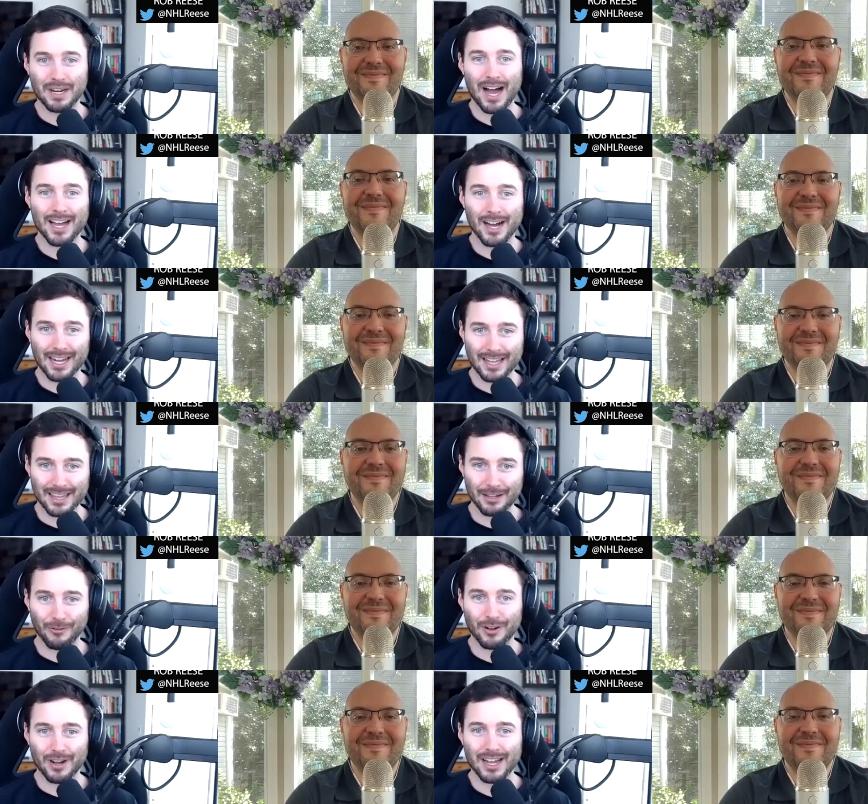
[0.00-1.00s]
Speaker 1: an eye on, I
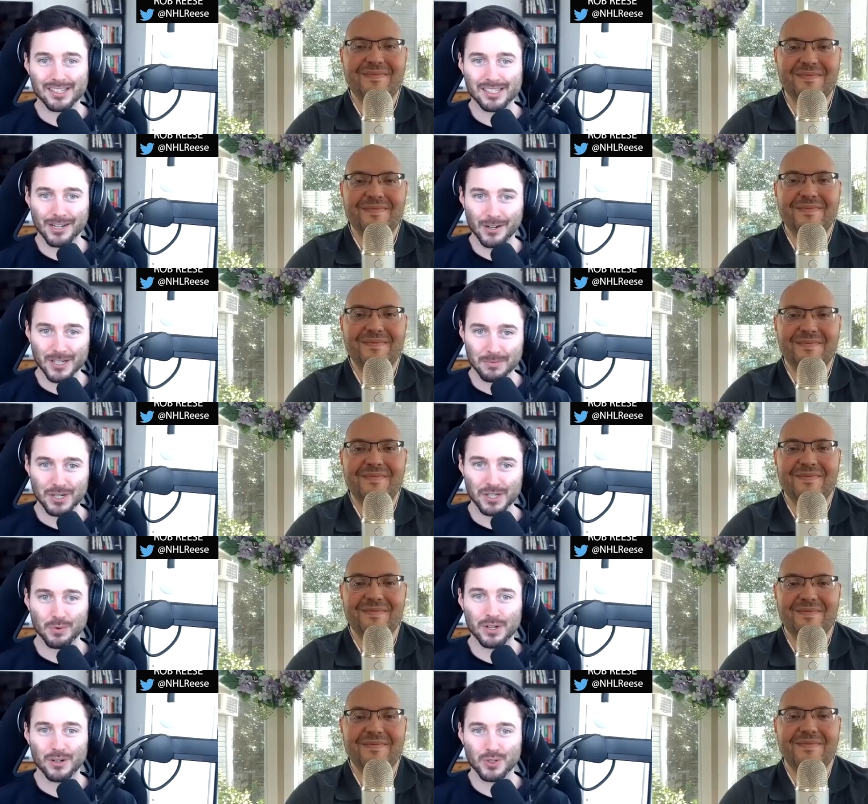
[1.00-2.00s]
think, for next year,
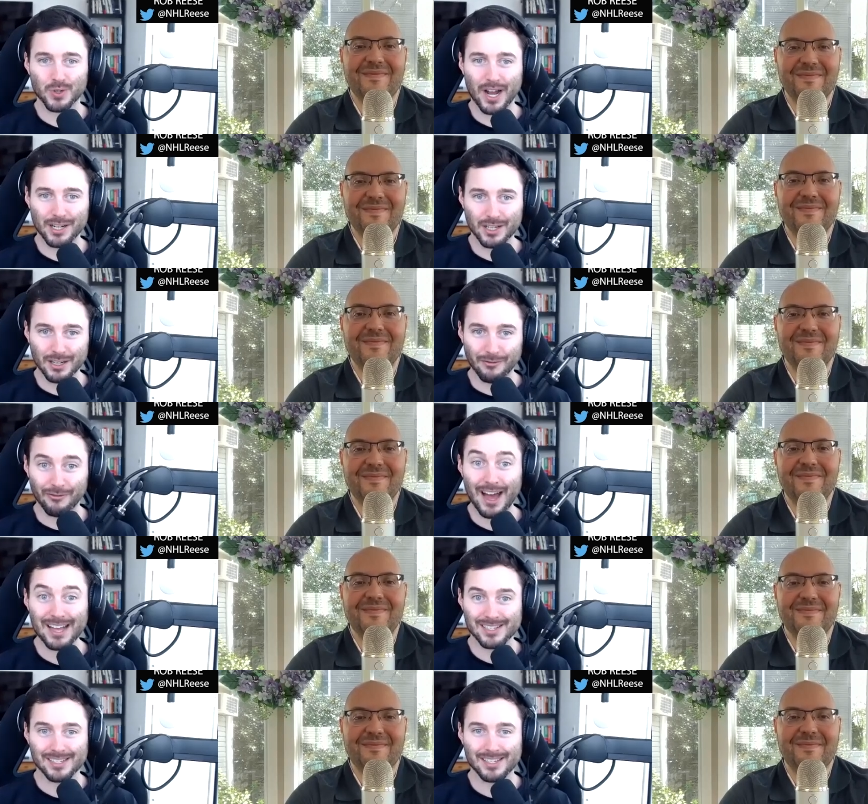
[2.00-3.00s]
especially when you're trying to
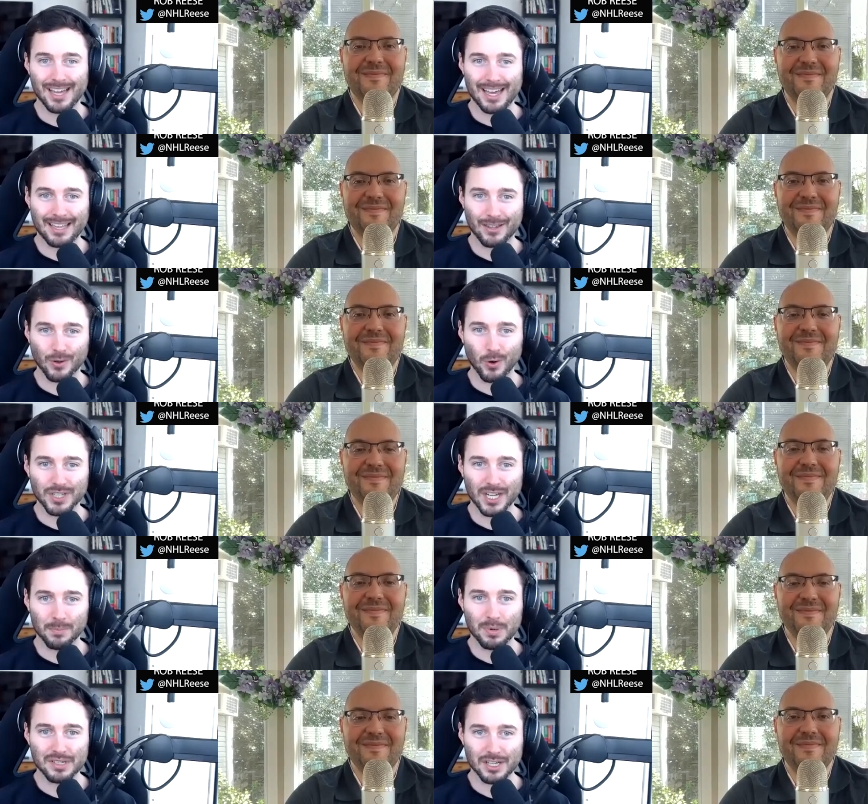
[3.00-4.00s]
invest at the
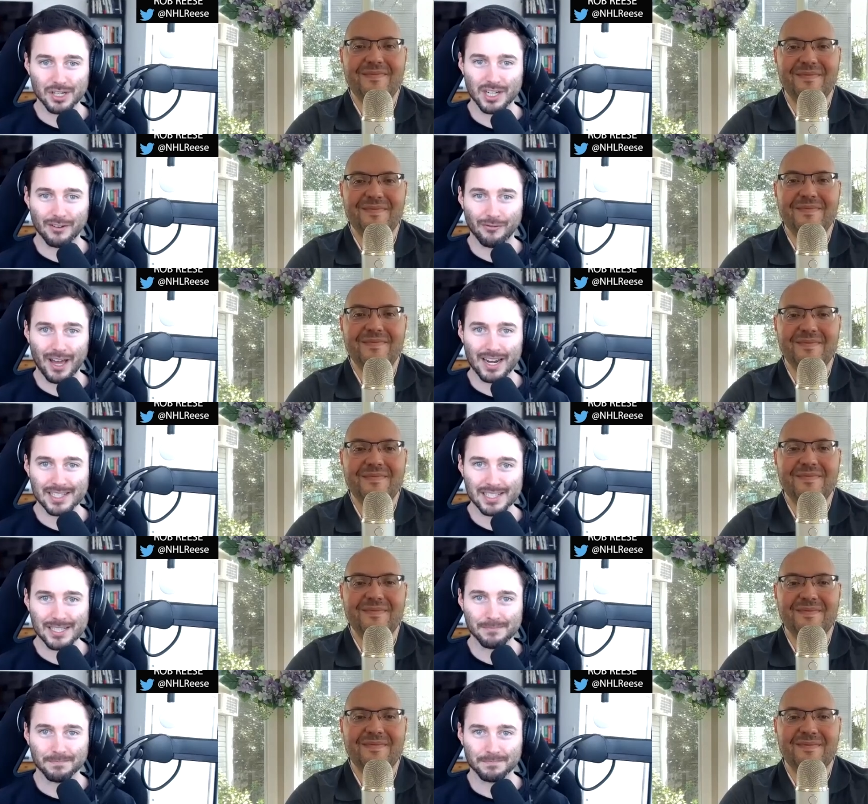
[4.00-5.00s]
goaltender position in
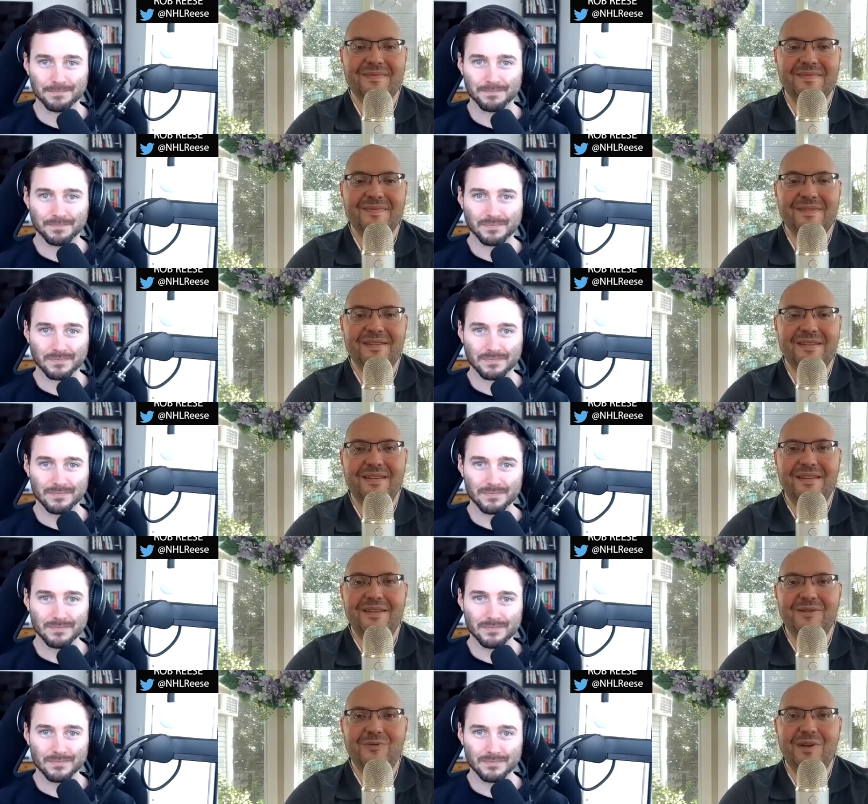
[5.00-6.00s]
fantasy.
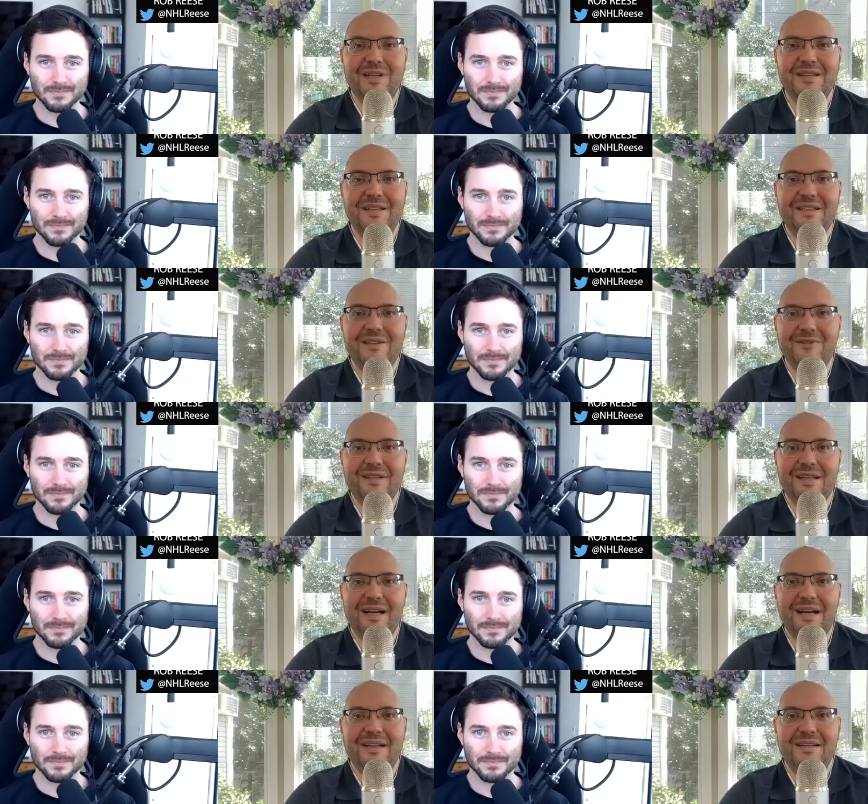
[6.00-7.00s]
Speaker 2: Right. And even
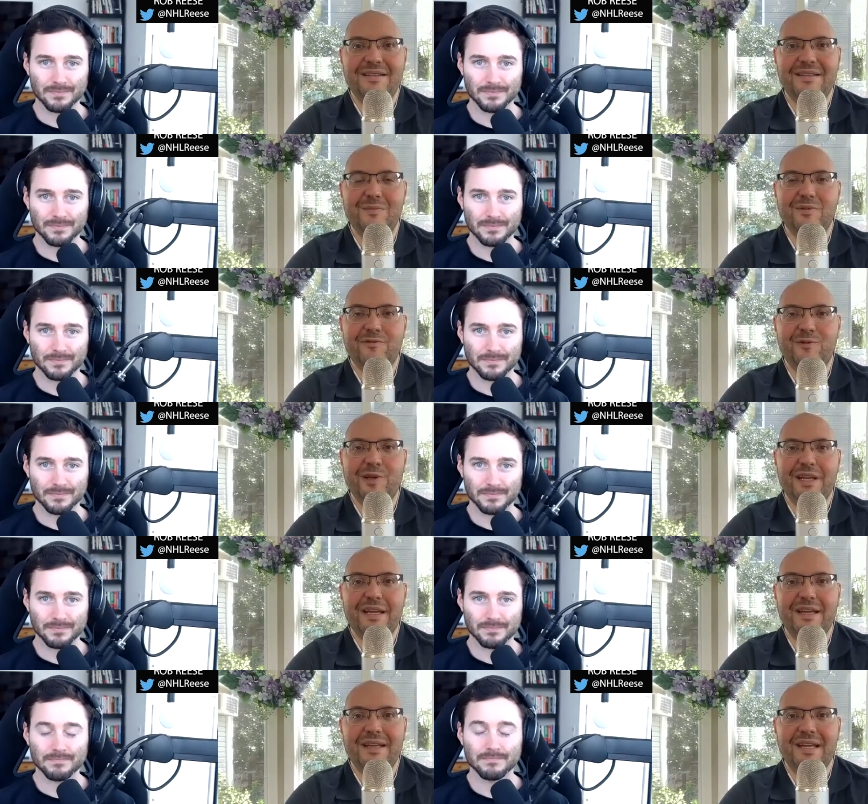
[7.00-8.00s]
Kahkonen, before
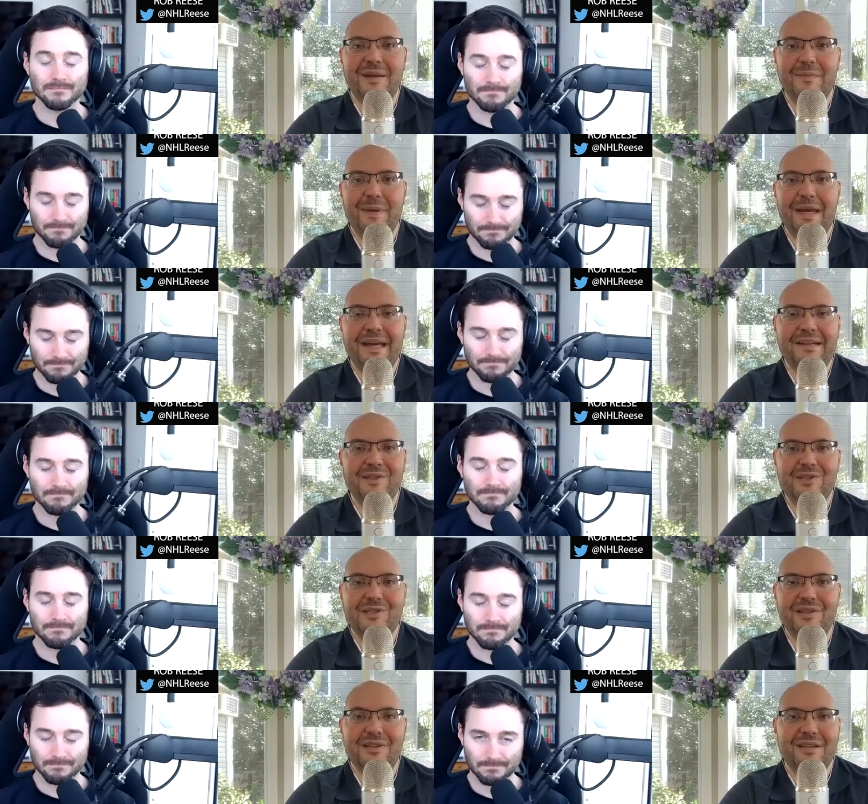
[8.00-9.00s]
he kind of got
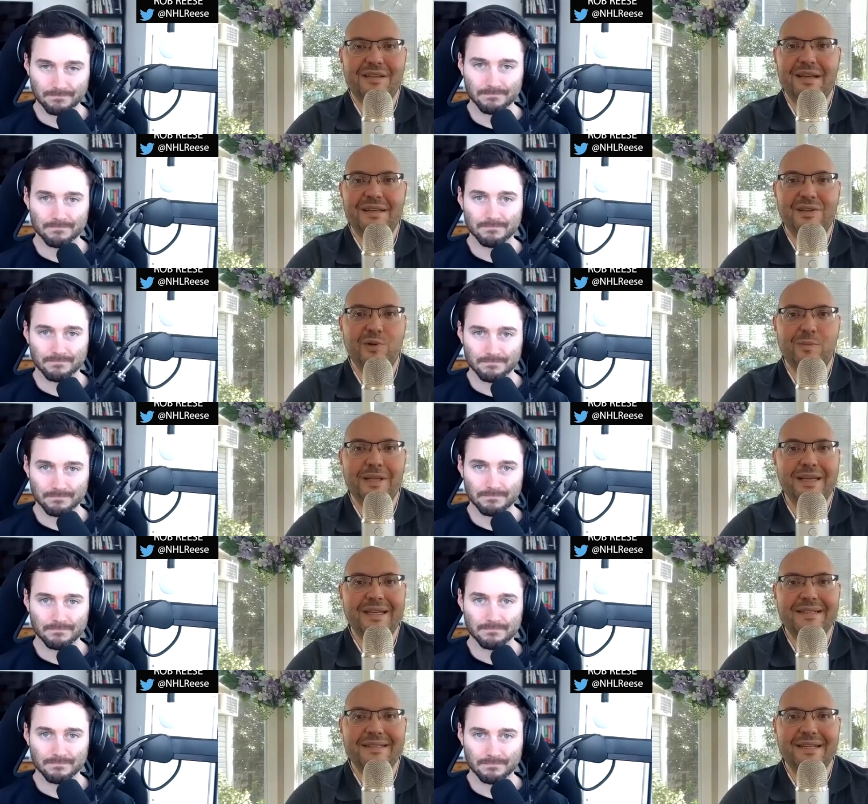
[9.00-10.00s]
banished and got no
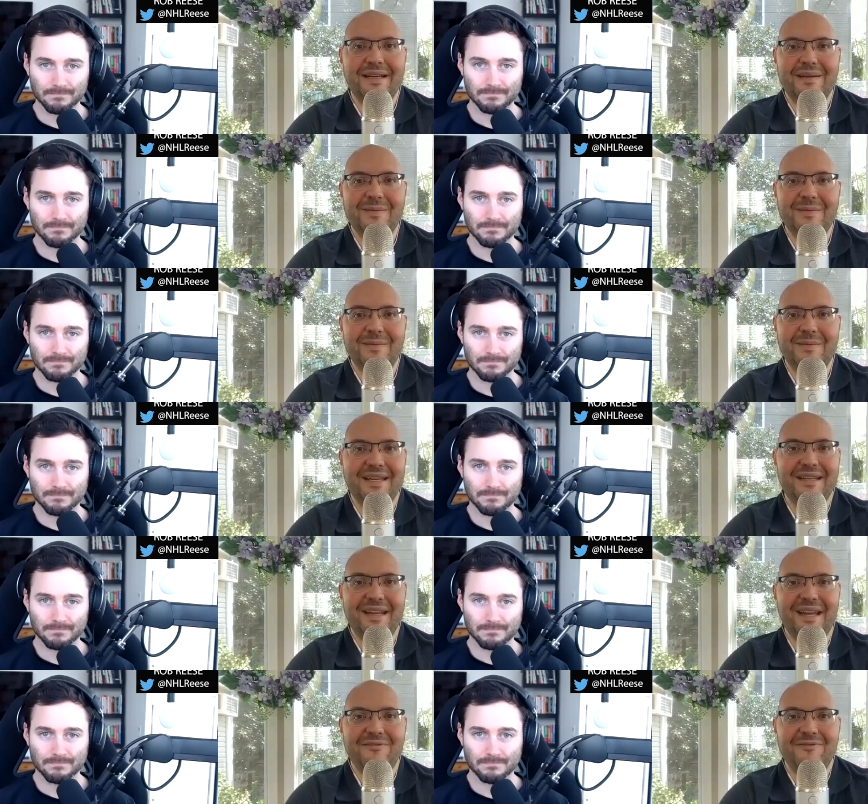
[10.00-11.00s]
playing time in the
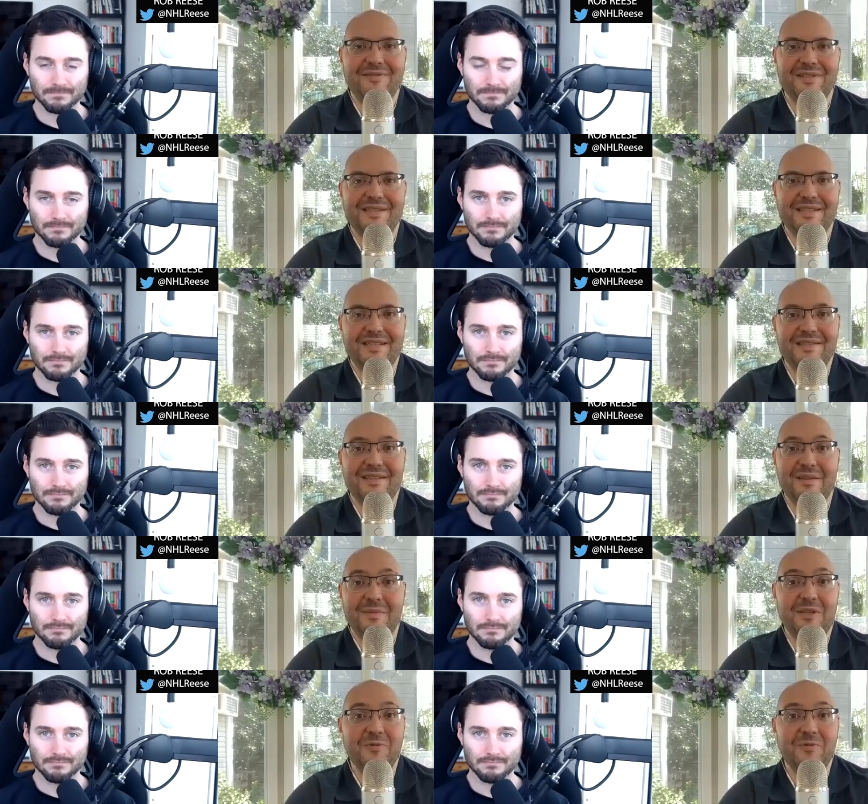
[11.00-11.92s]
second half of the season, and he